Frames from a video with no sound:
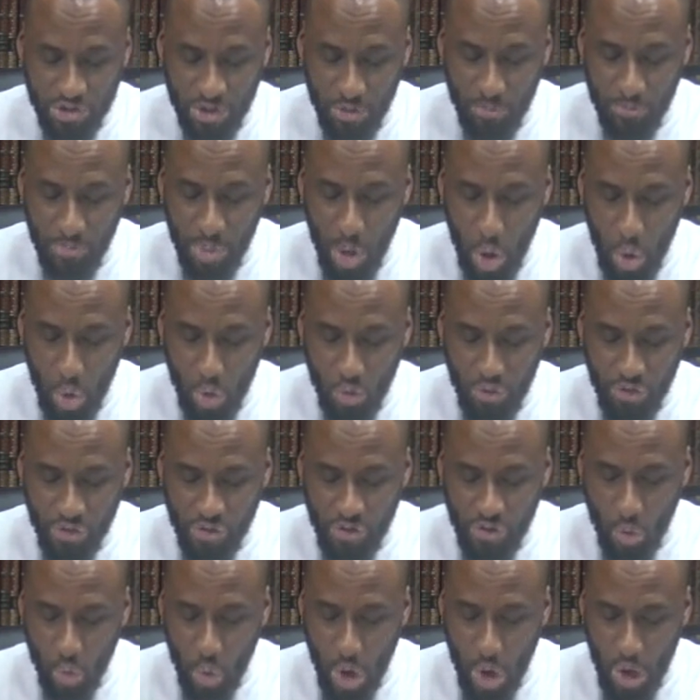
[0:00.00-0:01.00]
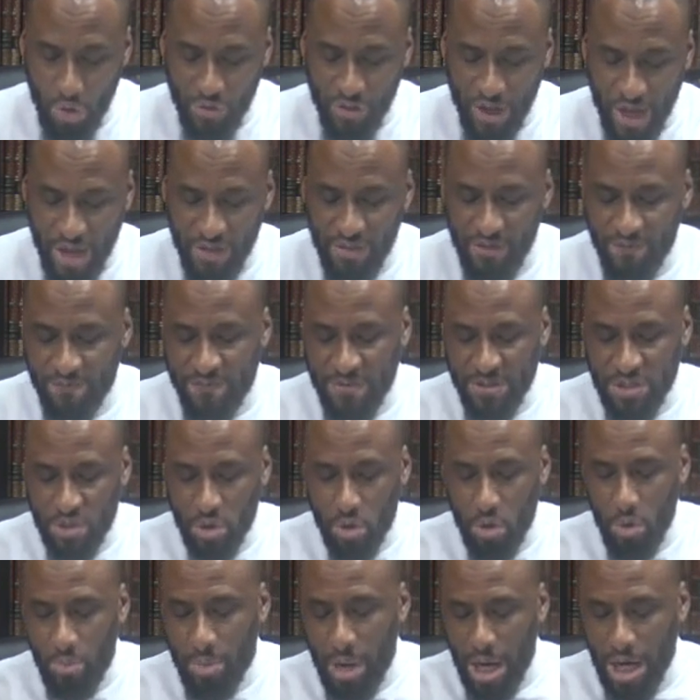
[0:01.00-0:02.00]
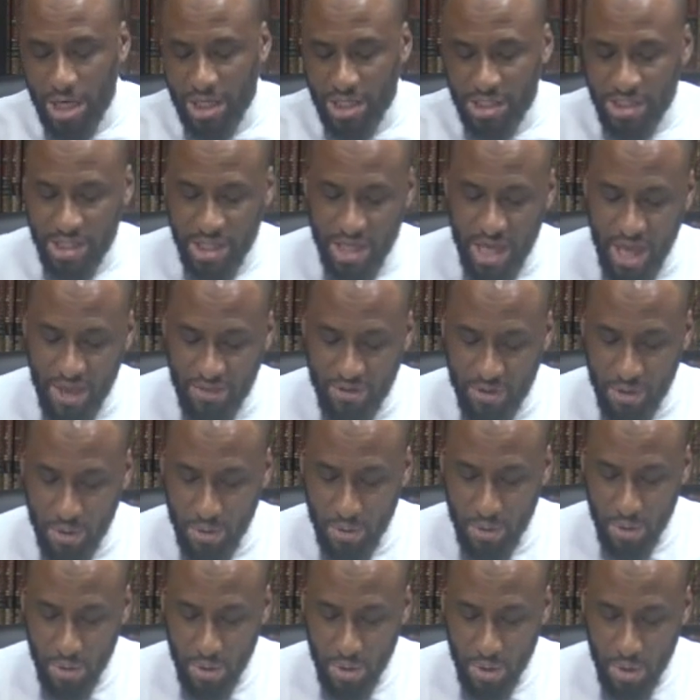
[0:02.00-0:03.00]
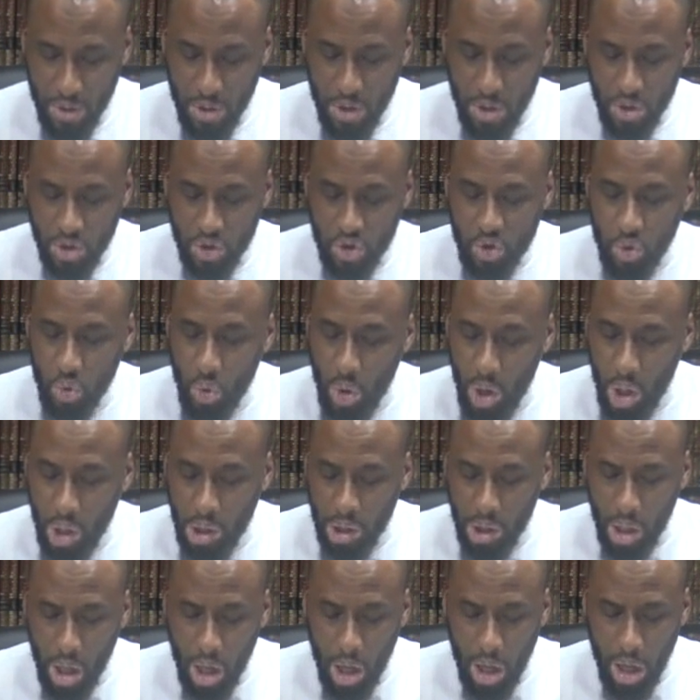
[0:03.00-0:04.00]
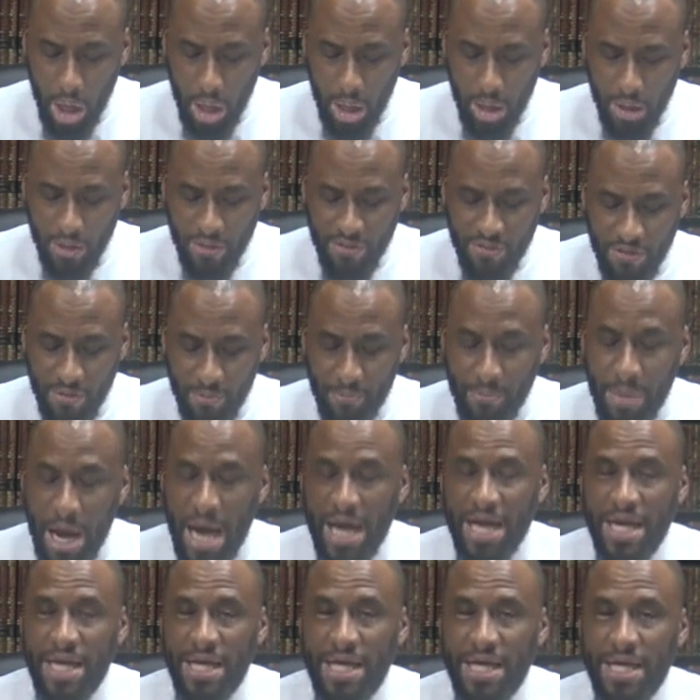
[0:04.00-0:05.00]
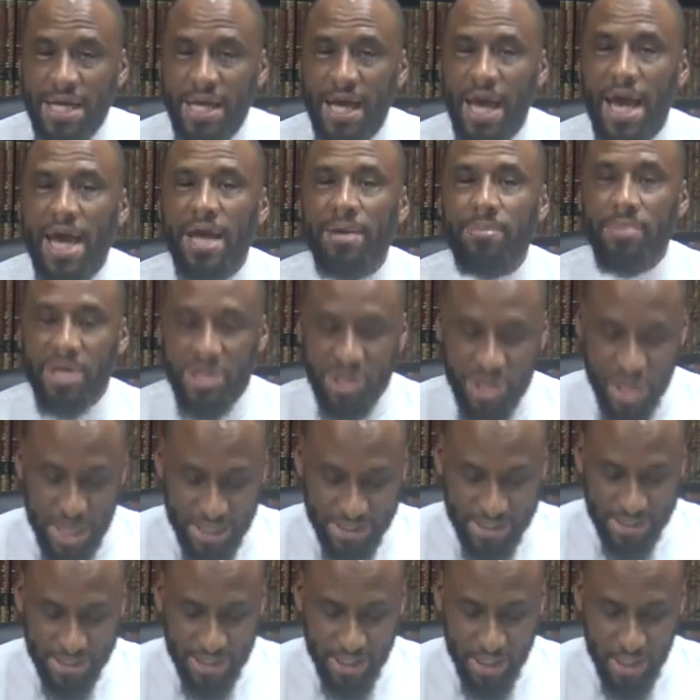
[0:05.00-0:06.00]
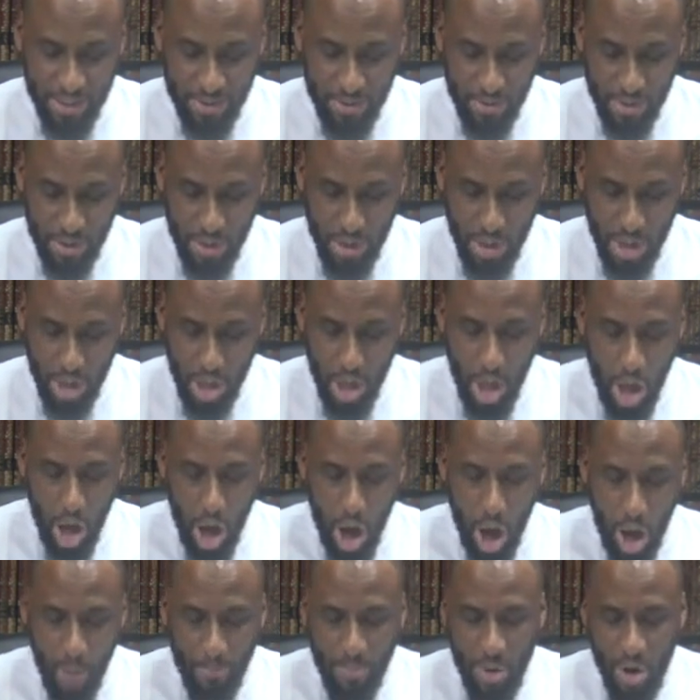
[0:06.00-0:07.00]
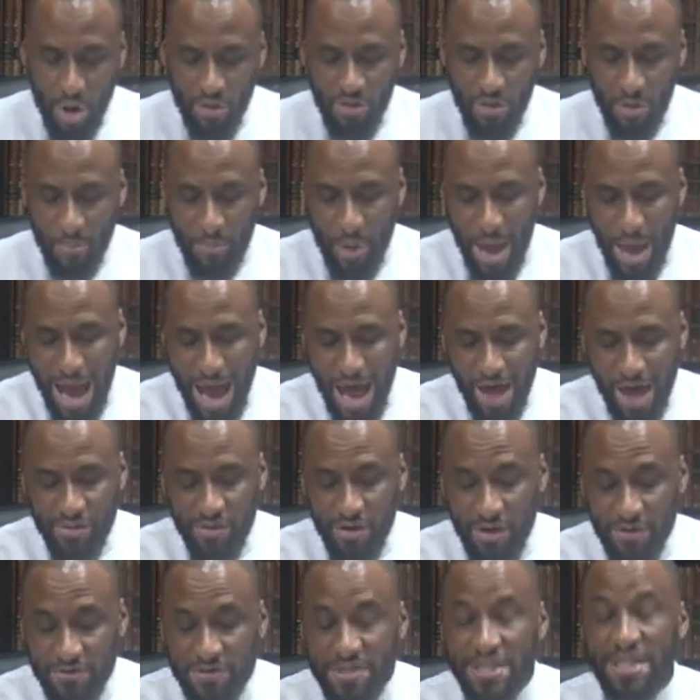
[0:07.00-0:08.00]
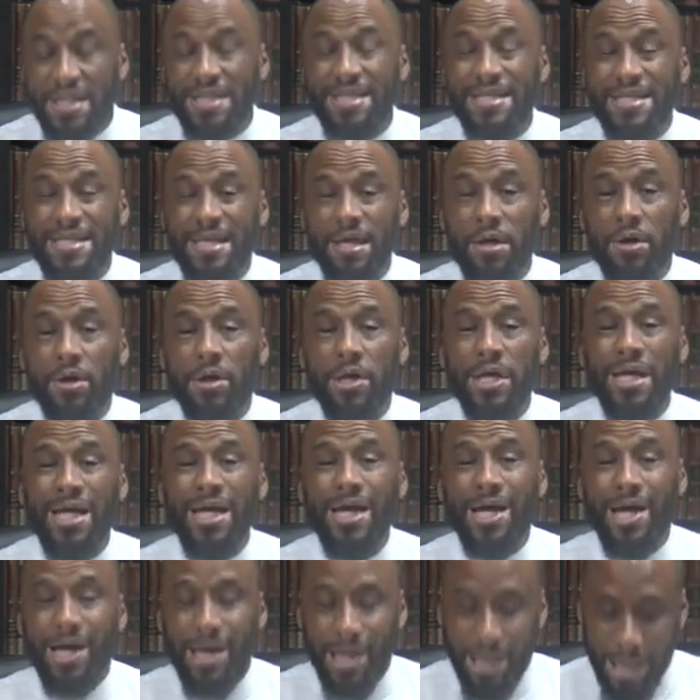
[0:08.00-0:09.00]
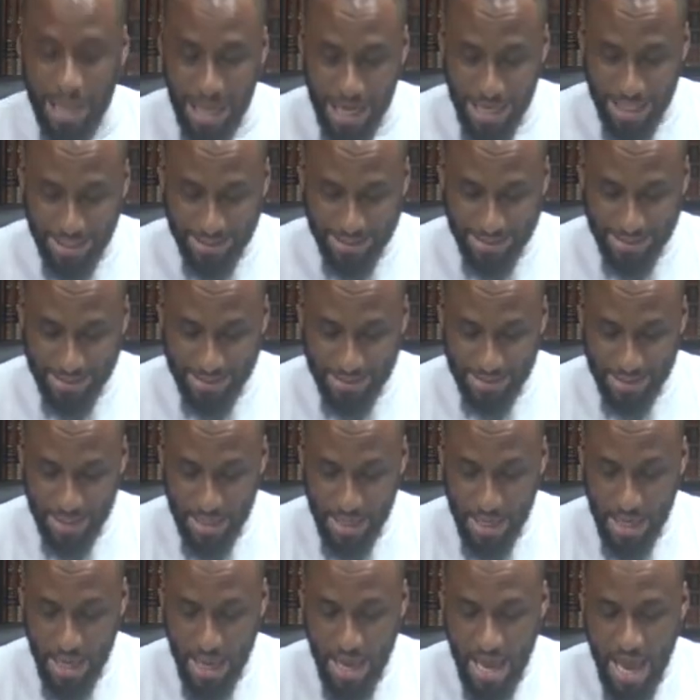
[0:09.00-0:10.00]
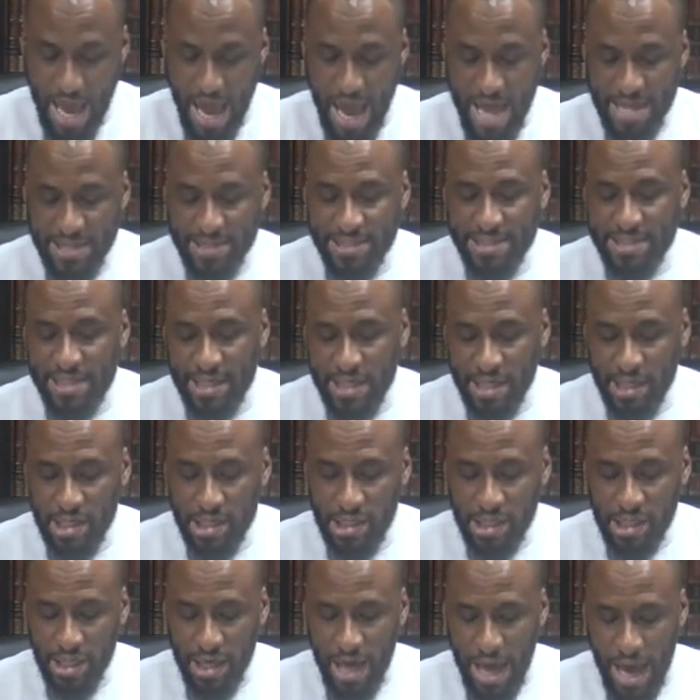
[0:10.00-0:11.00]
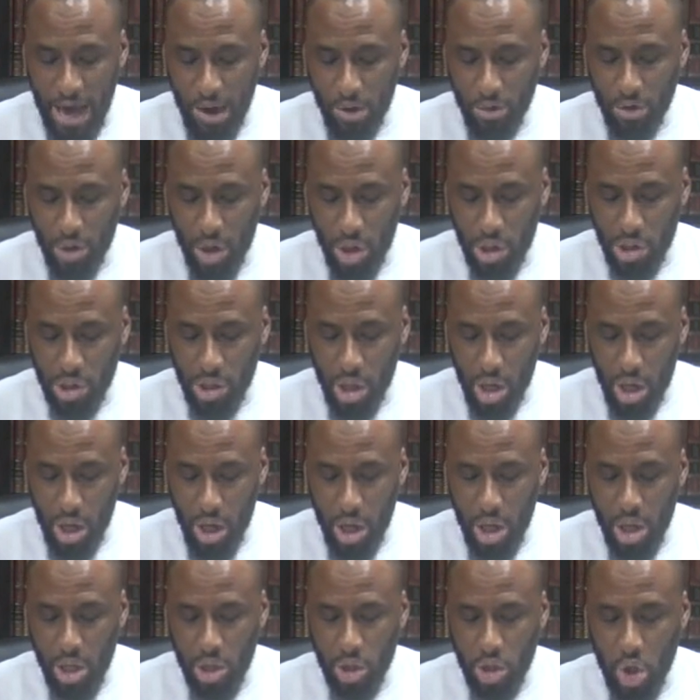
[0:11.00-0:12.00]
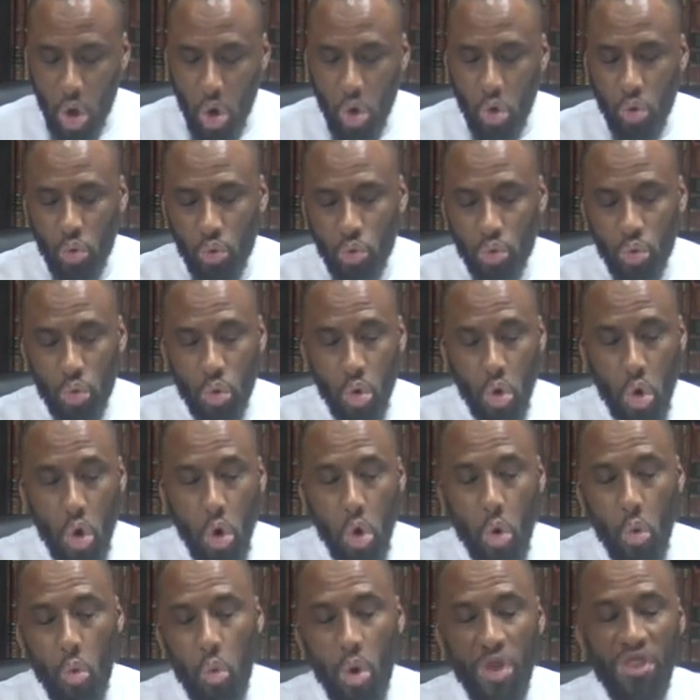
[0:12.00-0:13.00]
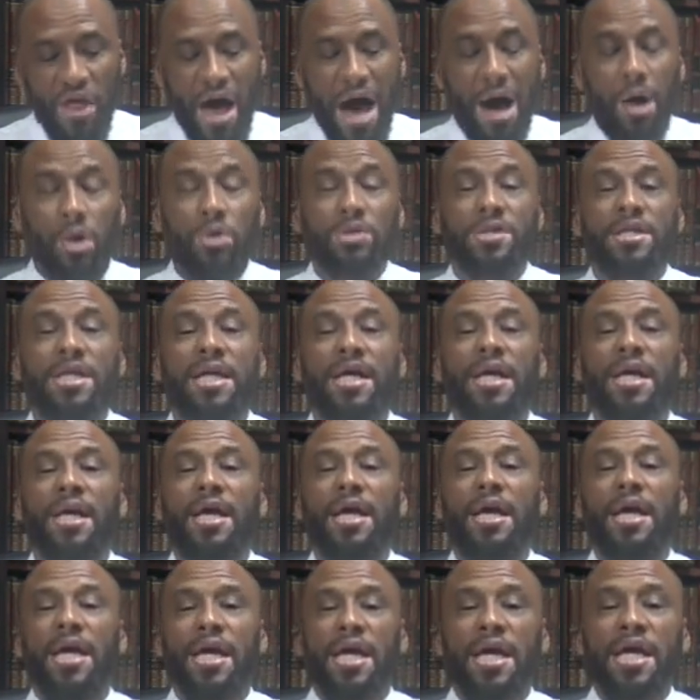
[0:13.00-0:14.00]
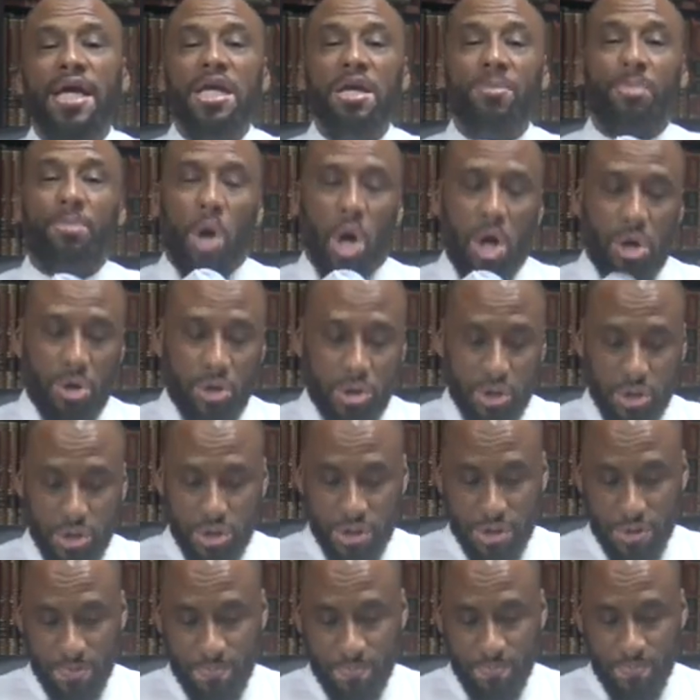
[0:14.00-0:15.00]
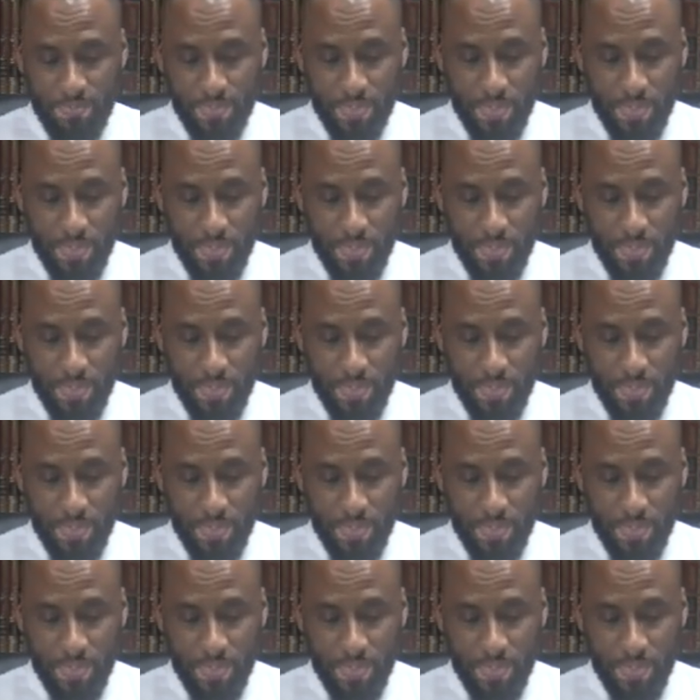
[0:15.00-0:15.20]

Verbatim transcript: to both the wealth and the physical body together, to Allah, the Mighty and Majestic upon the path of sincerity, ikhlas, and singling out Allah alone without any partners.